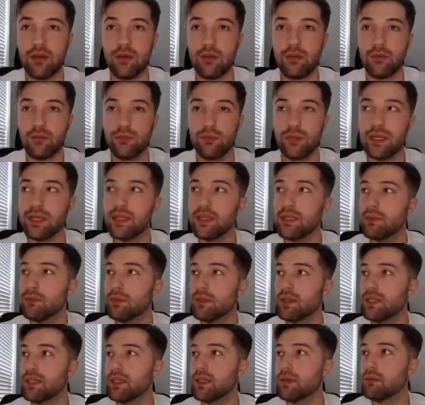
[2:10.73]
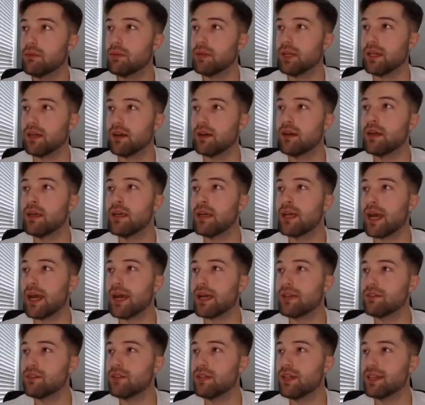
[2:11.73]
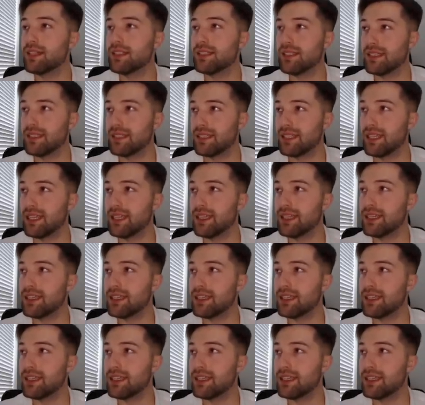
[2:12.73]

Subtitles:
Really, really good player. As you guys can see,